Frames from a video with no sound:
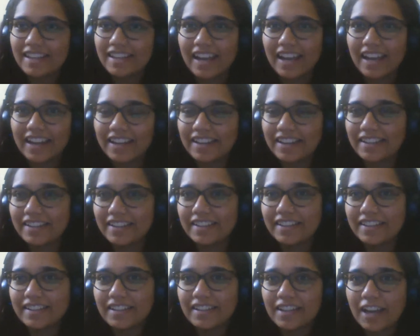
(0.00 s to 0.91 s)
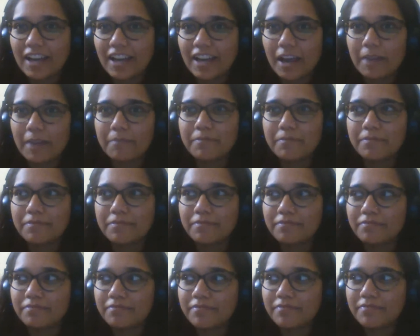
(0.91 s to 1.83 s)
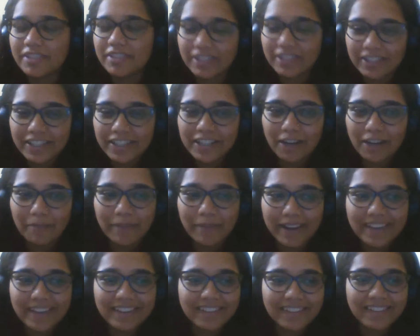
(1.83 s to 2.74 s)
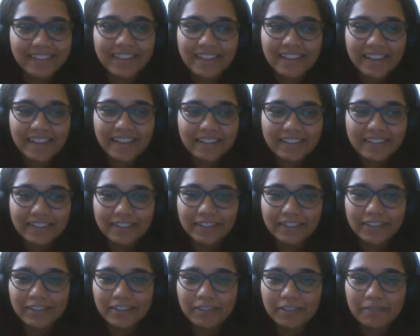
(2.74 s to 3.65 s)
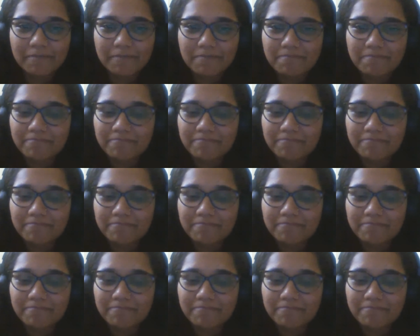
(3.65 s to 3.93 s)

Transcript: I'm really commend the